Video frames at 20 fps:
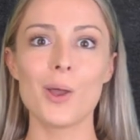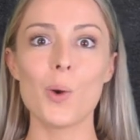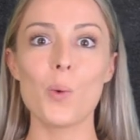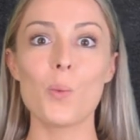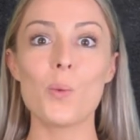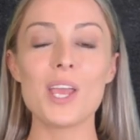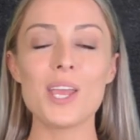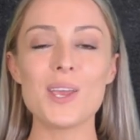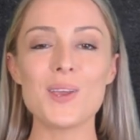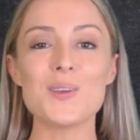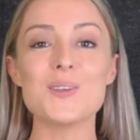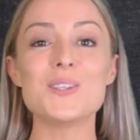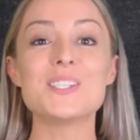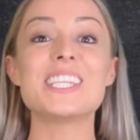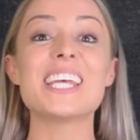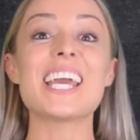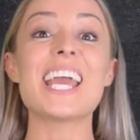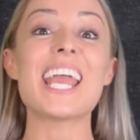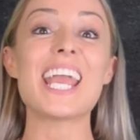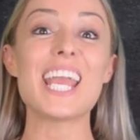we use
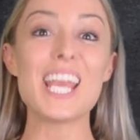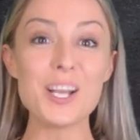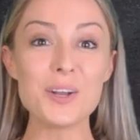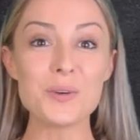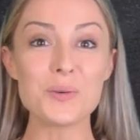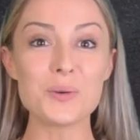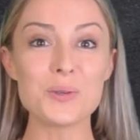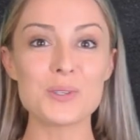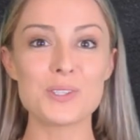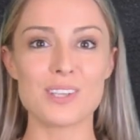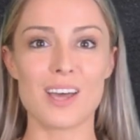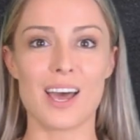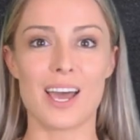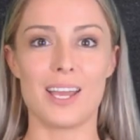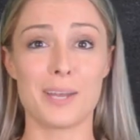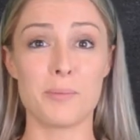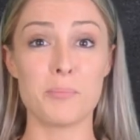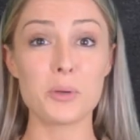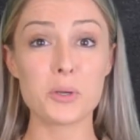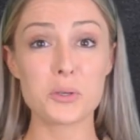the equal
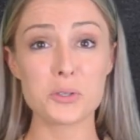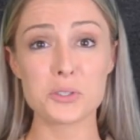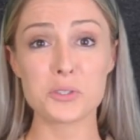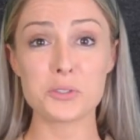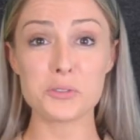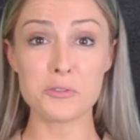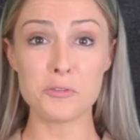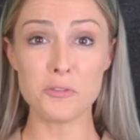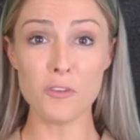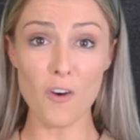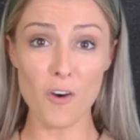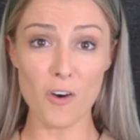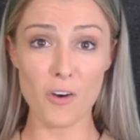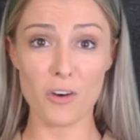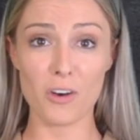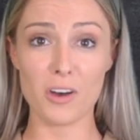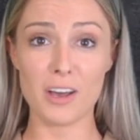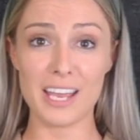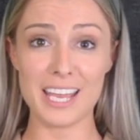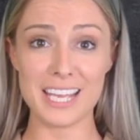sign because
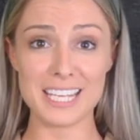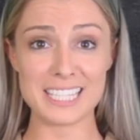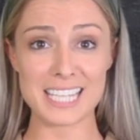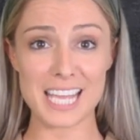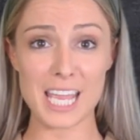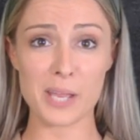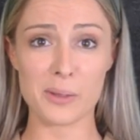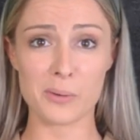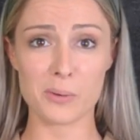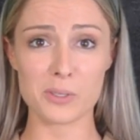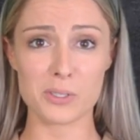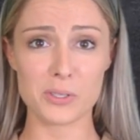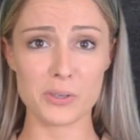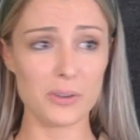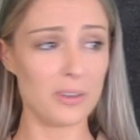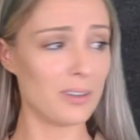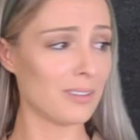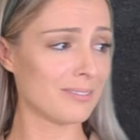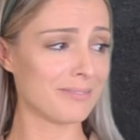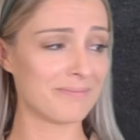4 is equal
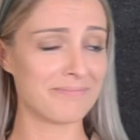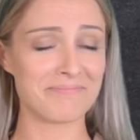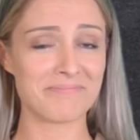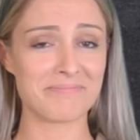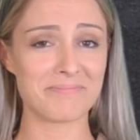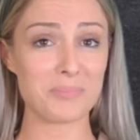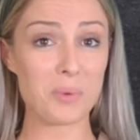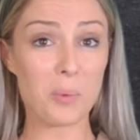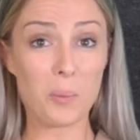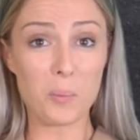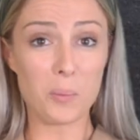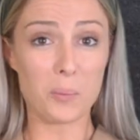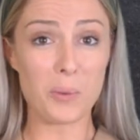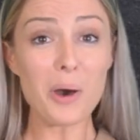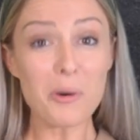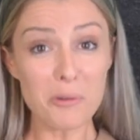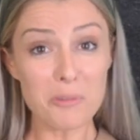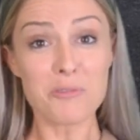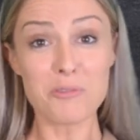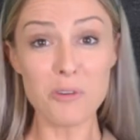to
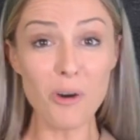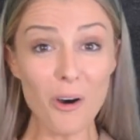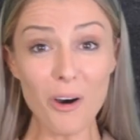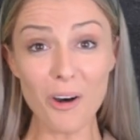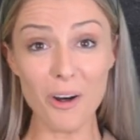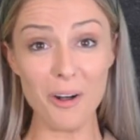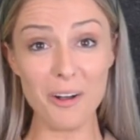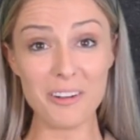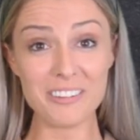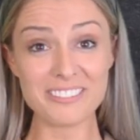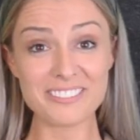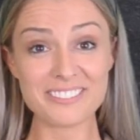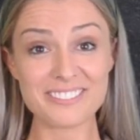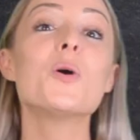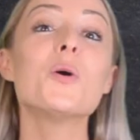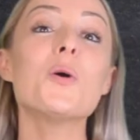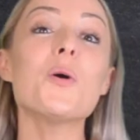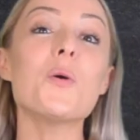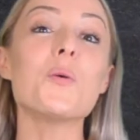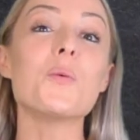well, four.
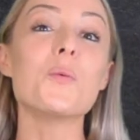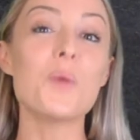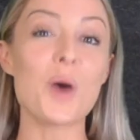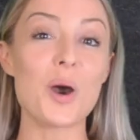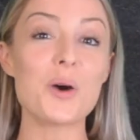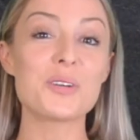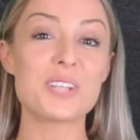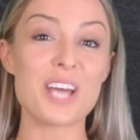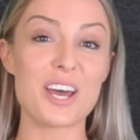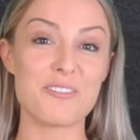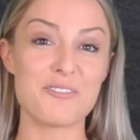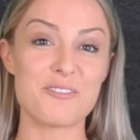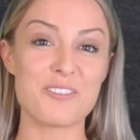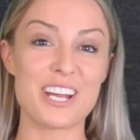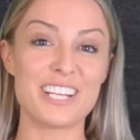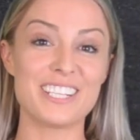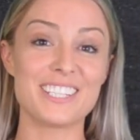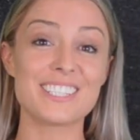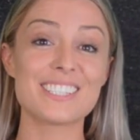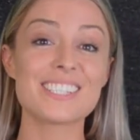Well done,
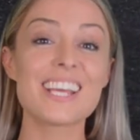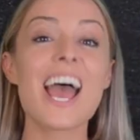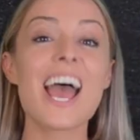friends.